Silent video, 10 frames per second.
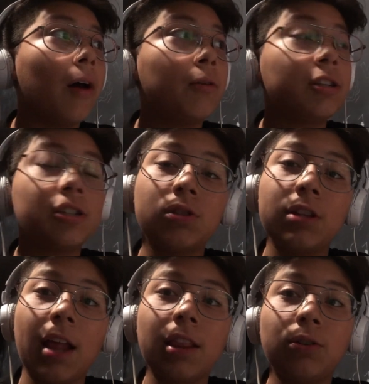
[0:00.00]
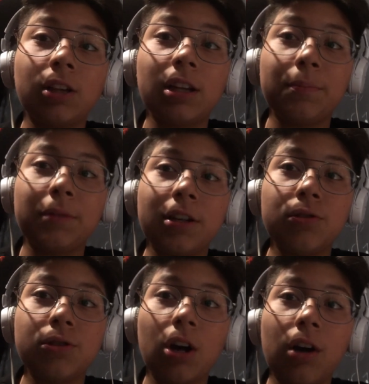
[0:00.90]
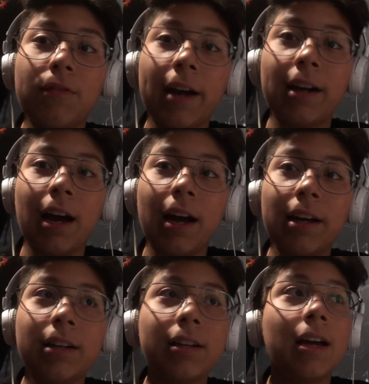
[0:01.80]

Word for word: which is that little clip that you saw of that guy.